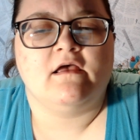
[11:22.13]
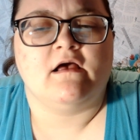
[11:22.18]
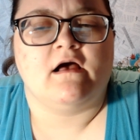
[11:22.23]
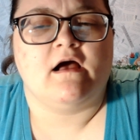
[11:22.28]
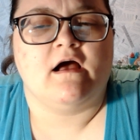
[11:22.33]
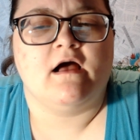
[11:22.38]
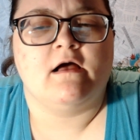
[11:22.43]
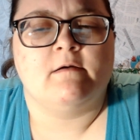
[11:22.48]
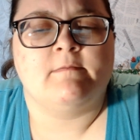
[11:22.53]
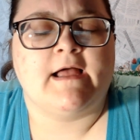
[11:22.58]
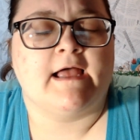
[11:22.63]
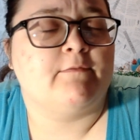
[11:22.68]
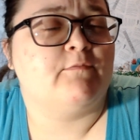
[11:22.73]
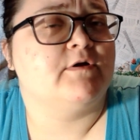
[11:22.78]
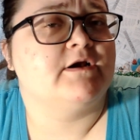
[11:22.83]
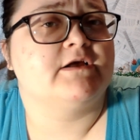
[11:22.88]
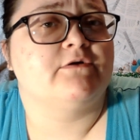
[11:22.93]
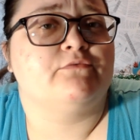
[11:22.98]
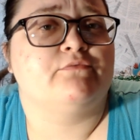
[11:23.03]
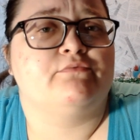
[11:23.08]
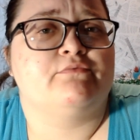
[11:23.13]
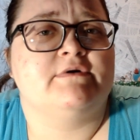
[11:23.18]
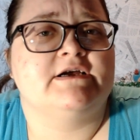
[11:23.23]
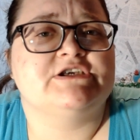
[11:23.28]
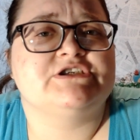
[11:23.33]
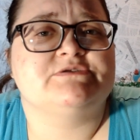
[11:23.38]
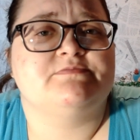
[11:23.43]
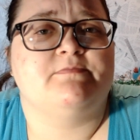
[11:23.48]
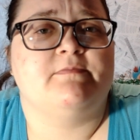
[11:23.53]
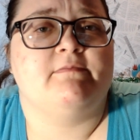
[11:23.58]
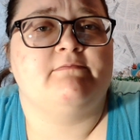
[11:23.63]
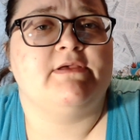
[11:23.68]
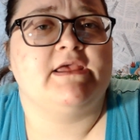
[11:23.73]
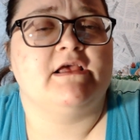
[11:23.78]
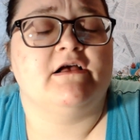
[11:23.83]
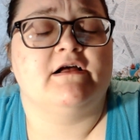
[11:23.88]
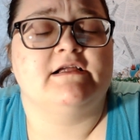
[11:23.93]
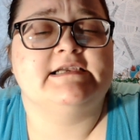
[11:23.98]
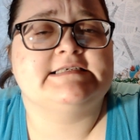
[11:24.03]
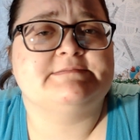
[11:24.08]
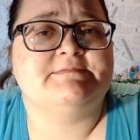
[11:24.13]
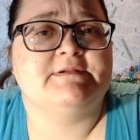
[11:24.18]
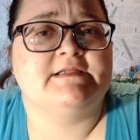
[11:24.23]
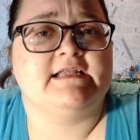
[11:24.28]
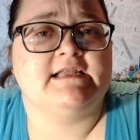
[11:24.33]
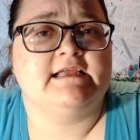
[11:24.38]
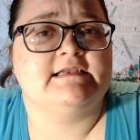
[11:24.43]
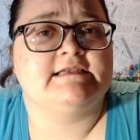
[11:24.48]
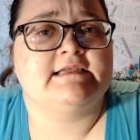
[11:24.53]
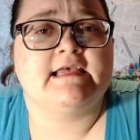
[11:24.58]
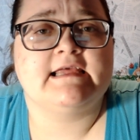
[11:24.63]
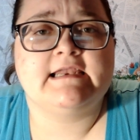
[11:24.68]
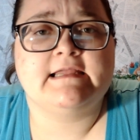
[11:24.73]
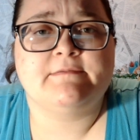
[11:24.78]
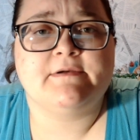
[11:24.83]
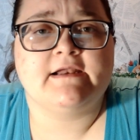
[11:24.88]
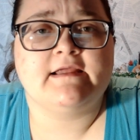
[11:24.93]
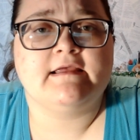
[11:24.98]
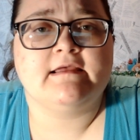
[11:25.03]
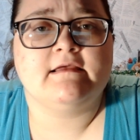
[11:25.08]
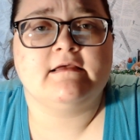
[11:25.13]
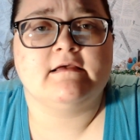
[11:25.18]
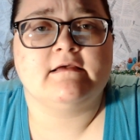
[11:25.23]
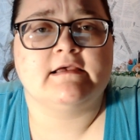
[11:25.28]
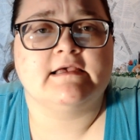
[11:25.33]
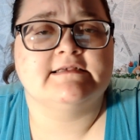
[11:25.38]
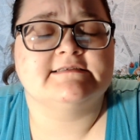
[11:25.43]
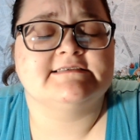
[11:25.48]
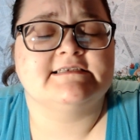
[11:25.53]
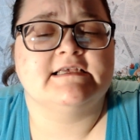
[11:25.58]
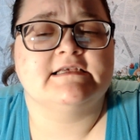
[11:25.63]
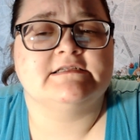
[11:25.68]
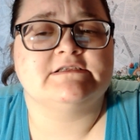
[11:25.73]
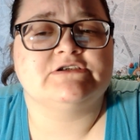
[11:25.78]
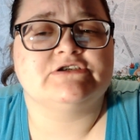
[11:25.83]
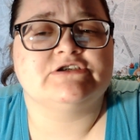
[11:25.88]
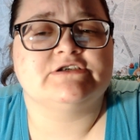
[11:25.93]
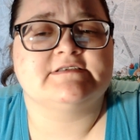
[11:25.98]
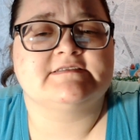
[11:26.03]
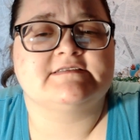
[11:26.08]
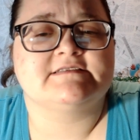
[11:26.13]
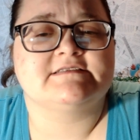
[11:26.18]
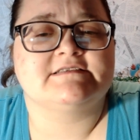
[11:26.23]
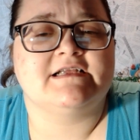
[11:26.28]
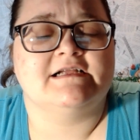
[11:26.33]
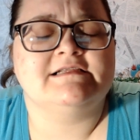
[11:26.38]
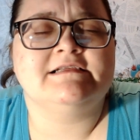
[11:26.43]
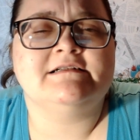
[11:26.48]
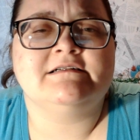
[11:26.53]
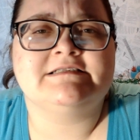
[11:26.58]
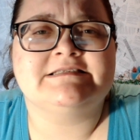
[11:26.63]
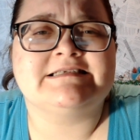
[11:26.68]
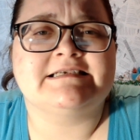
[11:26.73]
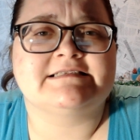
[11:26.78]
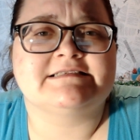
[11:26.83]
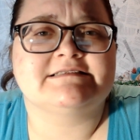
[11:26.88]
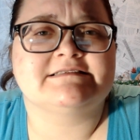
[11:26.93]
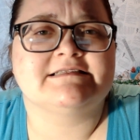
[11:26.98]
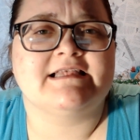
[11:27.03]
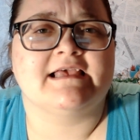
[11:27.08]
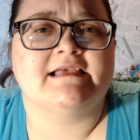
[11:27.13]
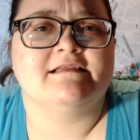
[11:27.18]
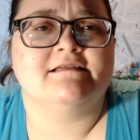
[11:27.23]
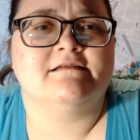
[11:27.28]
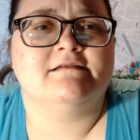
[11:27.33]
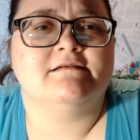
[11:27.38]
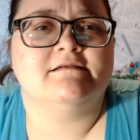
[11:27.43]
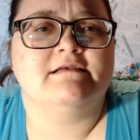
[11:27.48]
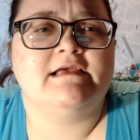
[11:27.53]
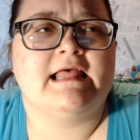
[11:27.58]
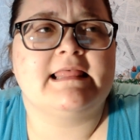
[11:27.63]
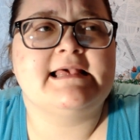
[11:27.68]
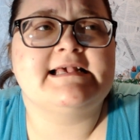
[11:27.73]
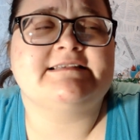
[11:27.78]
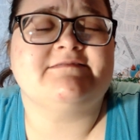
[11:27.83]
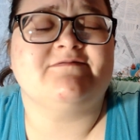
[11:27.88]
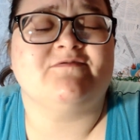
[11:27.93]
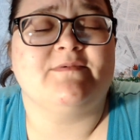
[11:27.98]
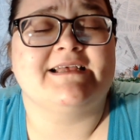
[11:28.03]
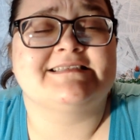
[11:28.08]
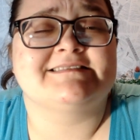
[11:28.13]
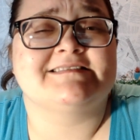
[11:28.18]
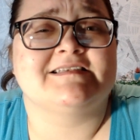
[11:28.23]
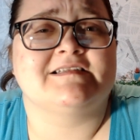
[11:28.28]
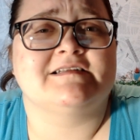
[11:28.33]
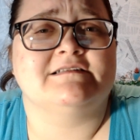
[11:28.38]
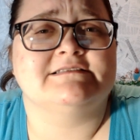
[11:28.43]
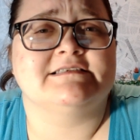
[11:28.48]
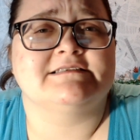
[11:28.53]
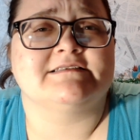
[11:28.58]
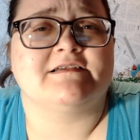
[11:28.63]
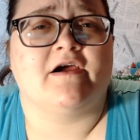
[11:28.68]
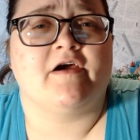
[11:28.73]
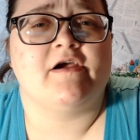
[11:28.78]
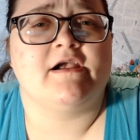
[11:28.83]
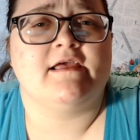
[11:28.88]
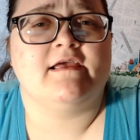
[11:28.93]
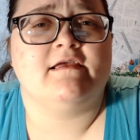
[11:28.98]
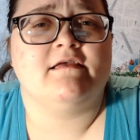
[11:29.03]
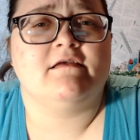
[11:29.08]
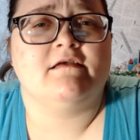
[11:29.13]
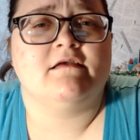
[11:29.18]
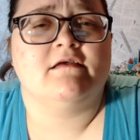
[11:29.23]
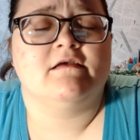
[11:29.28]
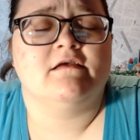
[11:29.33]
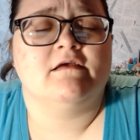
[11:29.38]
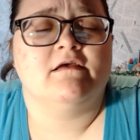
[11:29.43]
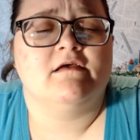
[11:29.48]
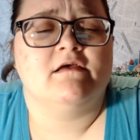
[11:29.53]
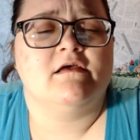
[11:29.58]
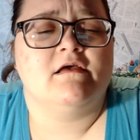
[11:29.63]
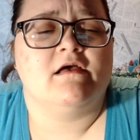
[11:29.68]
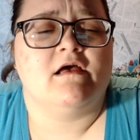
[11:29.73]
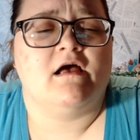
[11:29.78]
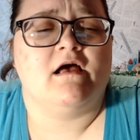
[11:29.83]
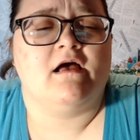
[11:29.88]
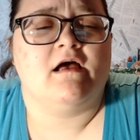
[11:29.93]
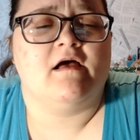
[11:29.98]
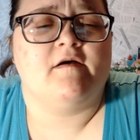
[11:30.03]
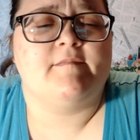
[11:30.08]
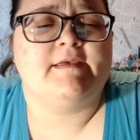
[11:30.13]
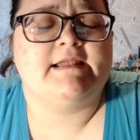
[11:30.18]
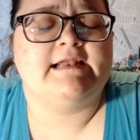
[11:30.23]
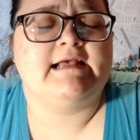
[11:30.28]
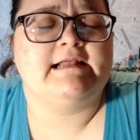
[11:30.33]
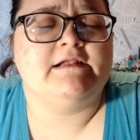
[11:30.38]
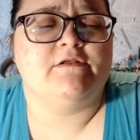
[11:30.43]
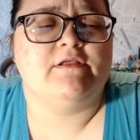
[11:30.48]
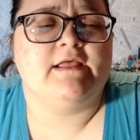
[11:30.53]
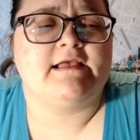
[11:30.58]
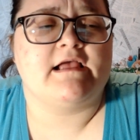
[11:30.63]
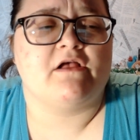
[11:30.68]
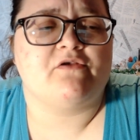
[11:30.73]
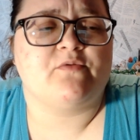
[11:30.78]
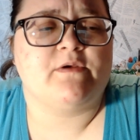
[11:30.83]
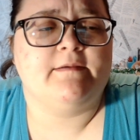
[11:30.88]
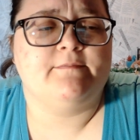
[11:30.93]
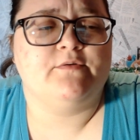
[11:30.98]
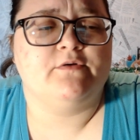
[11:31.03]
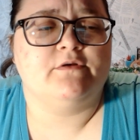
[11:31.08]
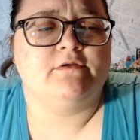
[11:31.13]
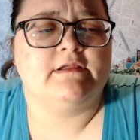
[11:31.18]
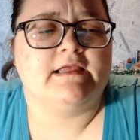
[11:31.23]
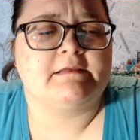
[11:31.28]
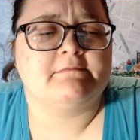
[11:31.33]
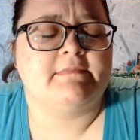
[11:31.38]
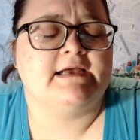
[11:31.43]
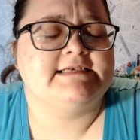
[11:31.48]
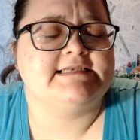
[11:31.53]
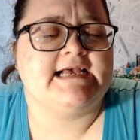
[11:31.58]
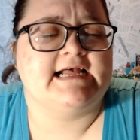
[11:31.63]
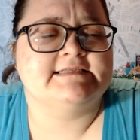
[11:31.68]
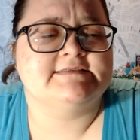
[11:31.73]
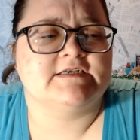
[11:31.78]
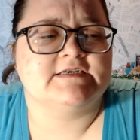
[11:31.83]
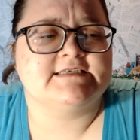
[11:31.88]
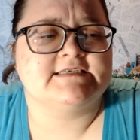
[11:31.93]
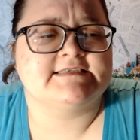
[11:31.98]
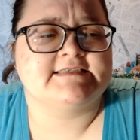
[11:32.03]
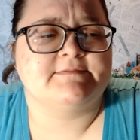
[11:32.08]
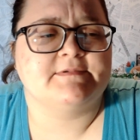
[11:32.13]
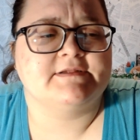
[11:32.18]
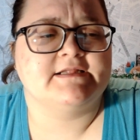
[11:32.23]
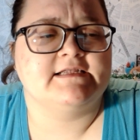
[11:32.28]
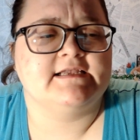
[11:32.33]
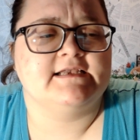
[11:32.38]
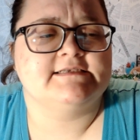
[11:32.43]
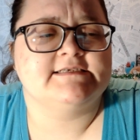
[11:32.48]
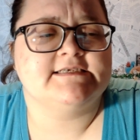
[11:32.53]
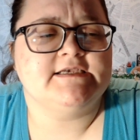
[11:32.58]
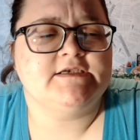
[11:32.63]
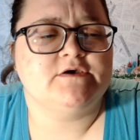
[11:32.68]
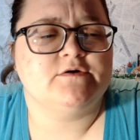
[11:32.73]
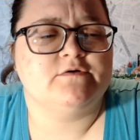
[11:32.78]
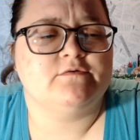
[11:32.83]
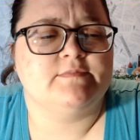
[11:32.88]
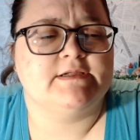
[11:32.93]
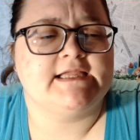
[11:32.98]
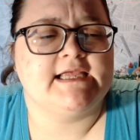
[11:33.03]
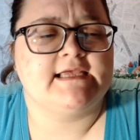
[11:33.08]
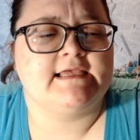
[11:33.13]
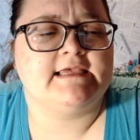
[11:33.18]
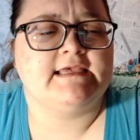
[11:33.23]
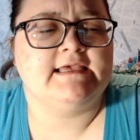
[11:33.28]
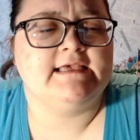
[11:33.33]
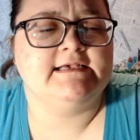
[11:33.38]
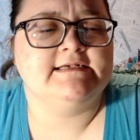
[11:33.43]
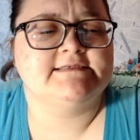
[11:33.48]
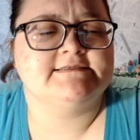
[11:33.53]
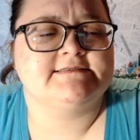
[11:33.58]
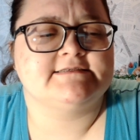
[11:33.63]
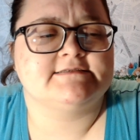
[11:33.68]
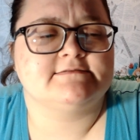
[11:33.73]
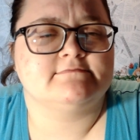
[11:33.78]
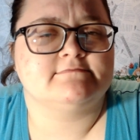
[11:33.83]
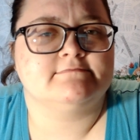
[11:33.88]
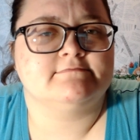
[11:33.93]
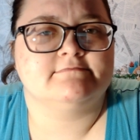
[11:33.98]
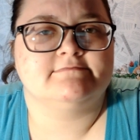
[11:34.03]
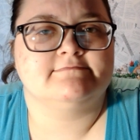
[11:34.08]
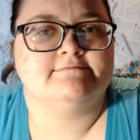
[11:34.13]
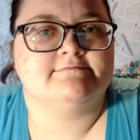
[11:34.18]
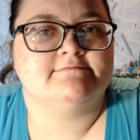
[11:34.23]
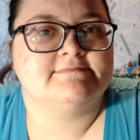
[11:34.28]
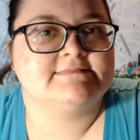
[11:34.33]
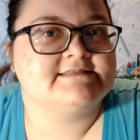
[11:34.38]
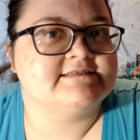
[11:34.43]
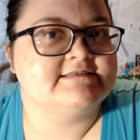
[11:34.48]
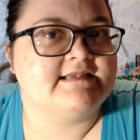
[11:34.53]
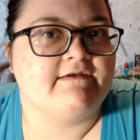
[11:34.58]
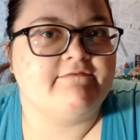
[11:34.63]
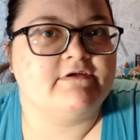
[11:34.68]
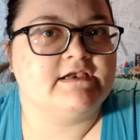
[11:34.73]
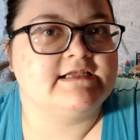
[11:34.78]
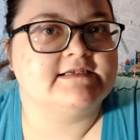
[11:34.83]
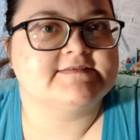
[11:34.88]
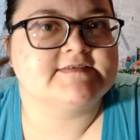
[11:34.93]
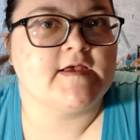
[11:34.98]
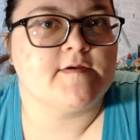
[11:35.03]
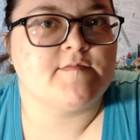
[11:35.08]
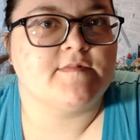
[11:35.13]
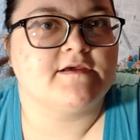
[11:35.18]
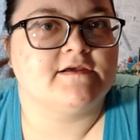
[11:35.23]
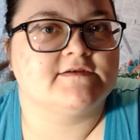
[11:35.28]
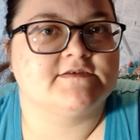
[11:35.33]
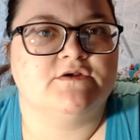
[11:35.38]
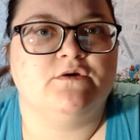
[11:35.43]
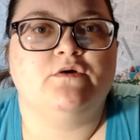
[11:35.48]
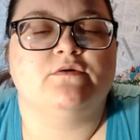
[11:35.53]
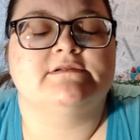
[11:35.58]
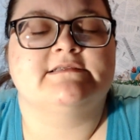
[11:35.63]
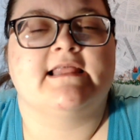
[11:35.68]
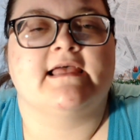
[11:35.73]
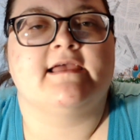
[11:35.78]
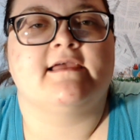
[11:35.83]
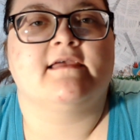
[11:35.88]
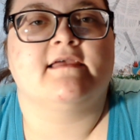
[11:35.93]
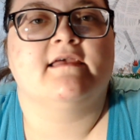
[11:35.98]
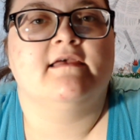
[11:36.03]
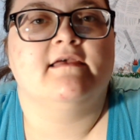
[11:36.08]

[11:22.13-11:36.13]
I wouldn't wish being on disability to anybody because it's just a little at least for me, it's a little disheartening. And I know like other people, like my dad's on disability too, but like he's 70 some years old. Like